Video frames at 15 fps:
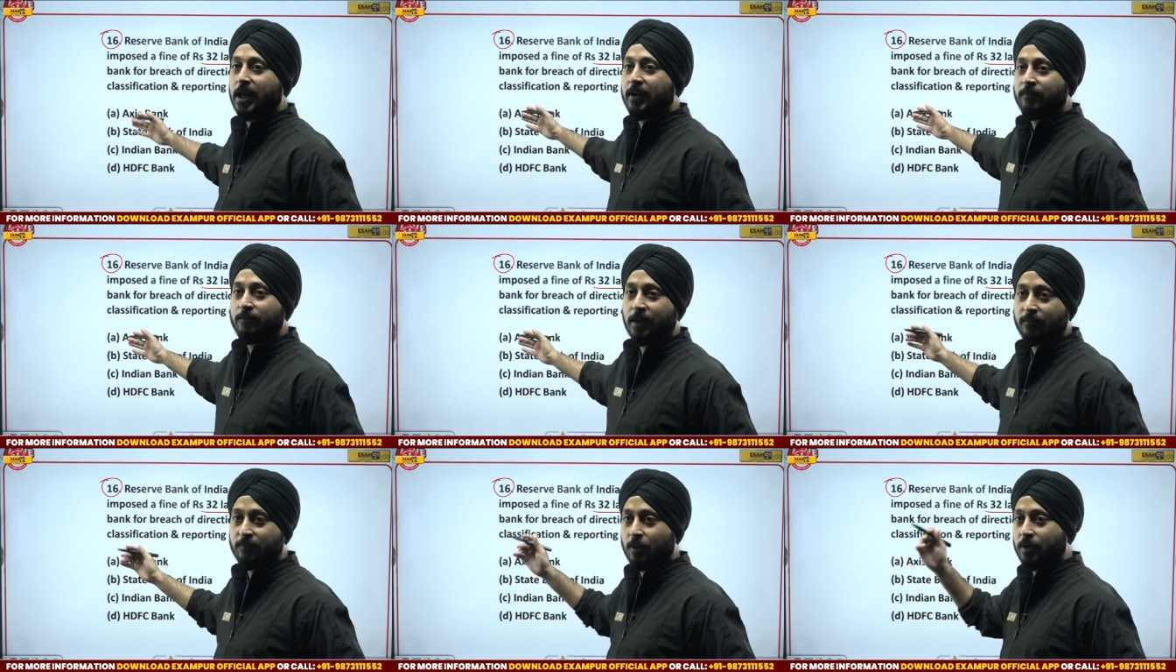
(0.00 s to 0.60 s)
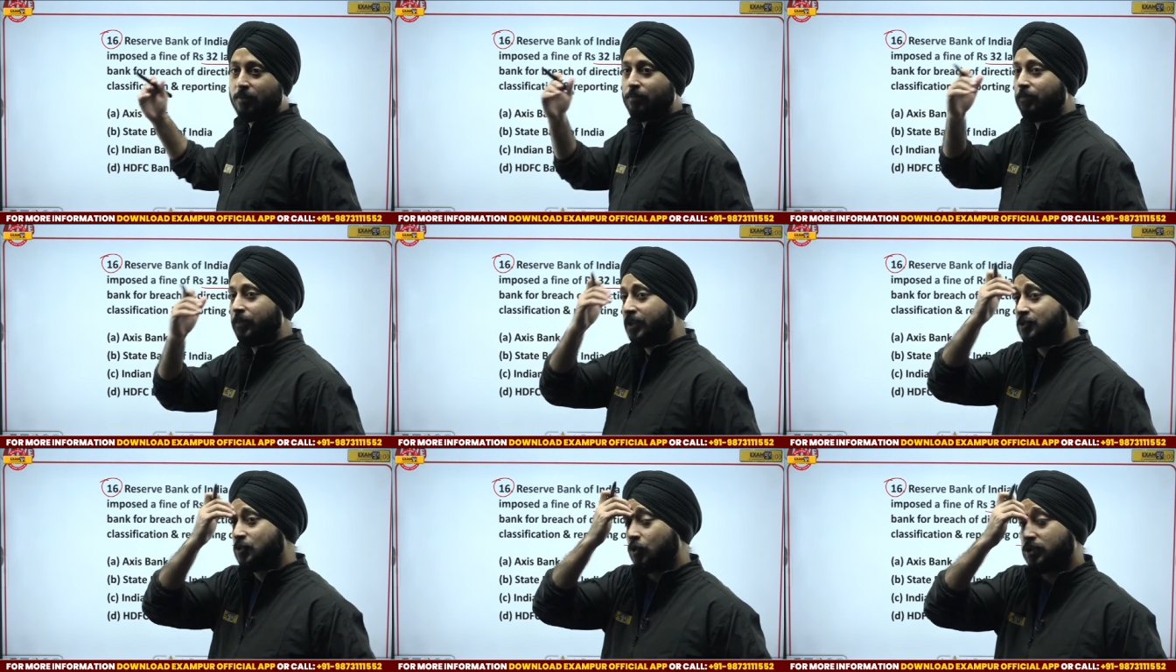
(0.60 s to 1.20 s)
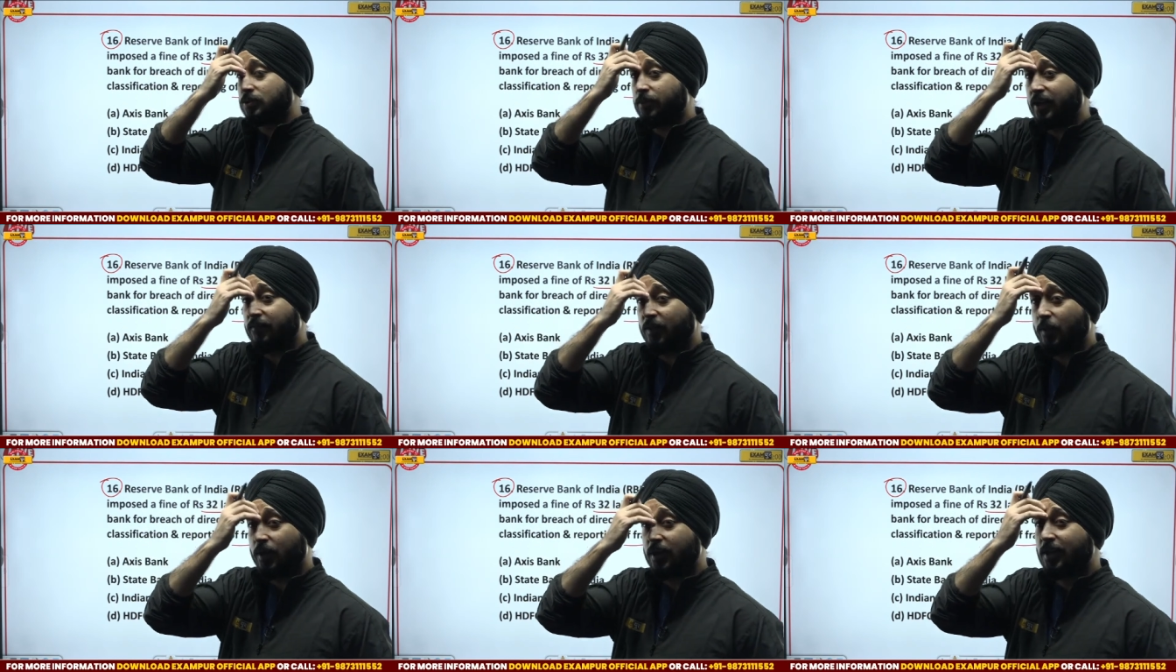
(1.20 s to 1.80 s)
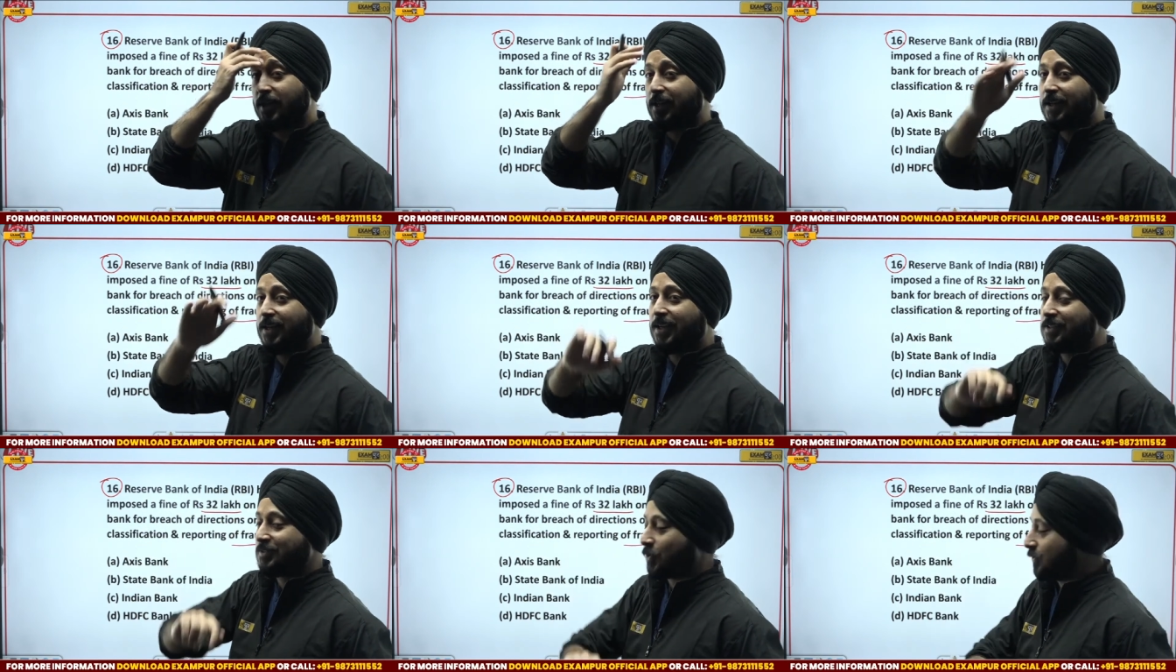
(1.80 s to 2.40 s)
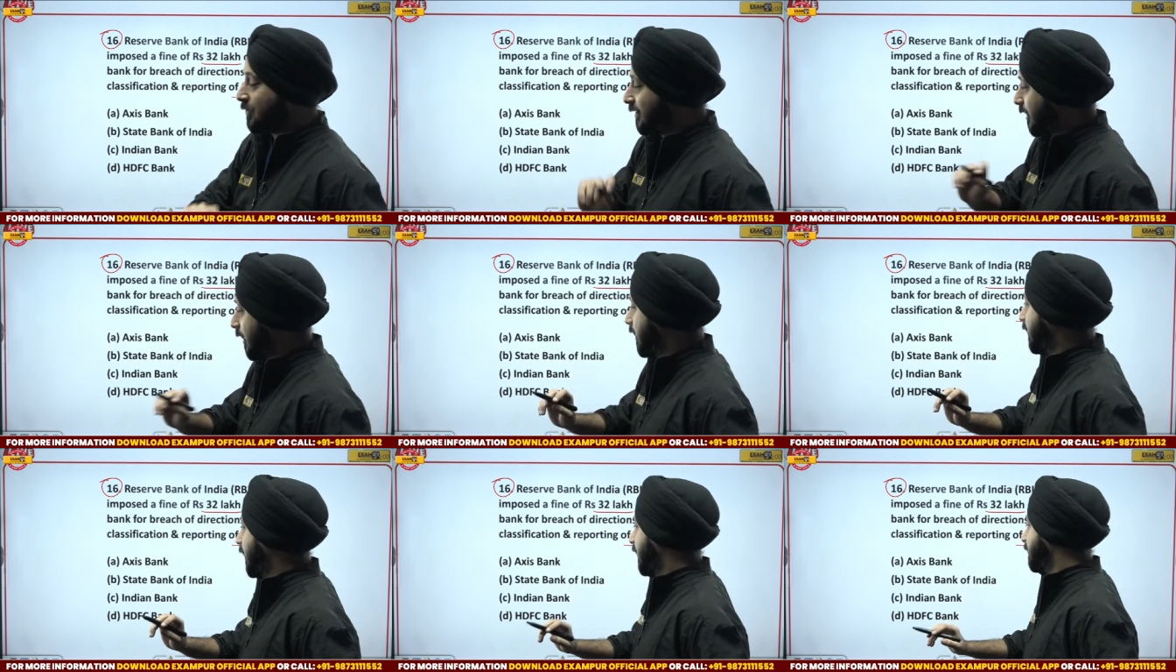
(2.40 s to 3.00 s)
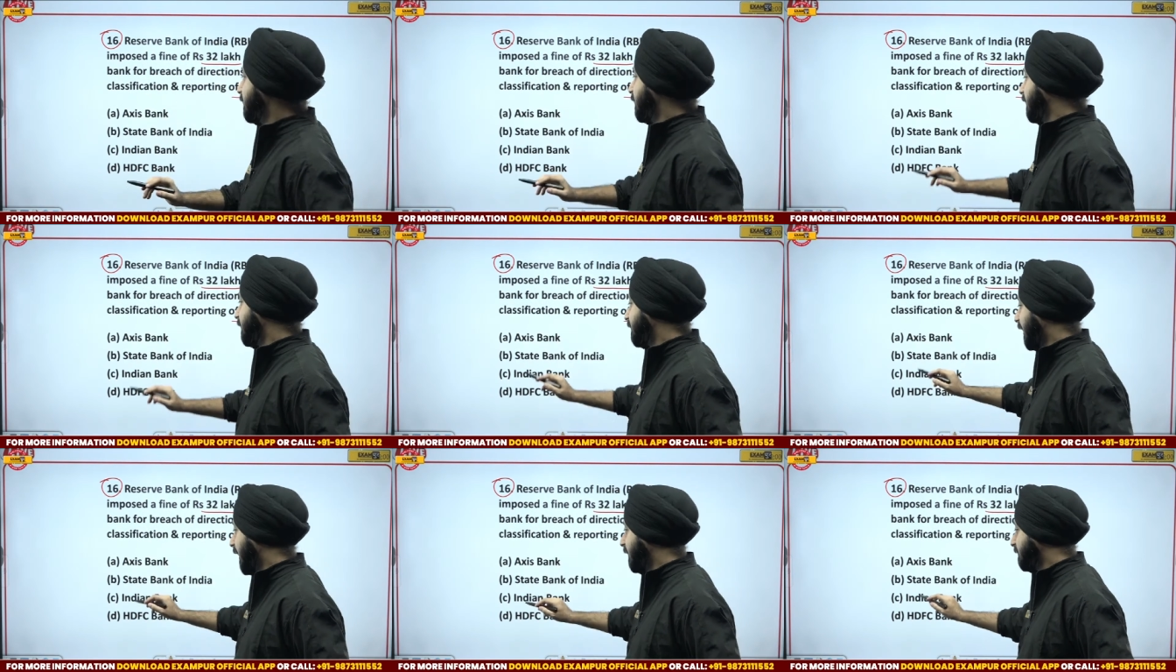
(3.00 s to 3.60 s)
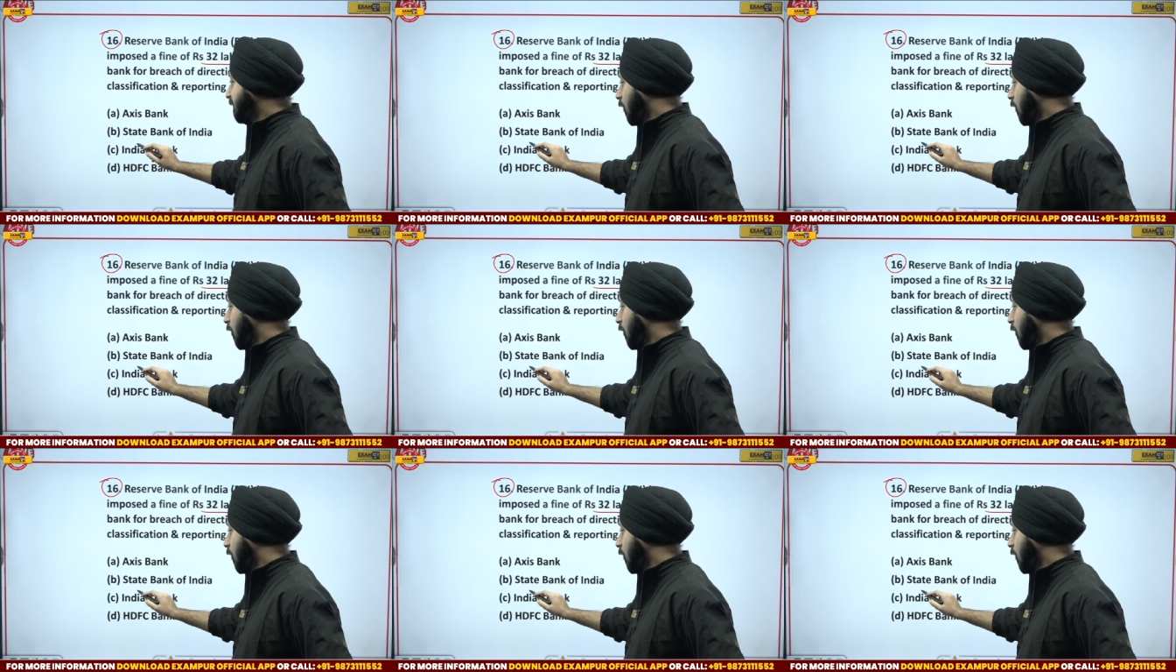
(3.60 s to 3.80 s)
I'm, I'm not being chosen by everyone. So, the correct answer is guys,